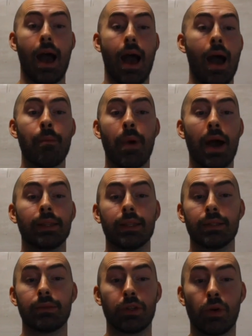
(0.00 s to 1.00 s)
I'm buying
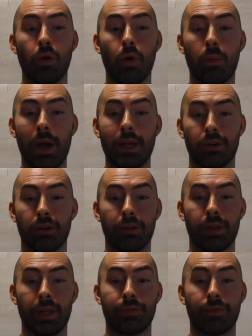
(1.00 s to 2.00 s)
this cool pet
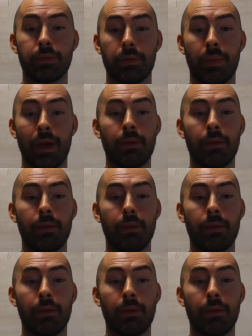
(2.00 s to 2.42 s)
turtle that's from Japan,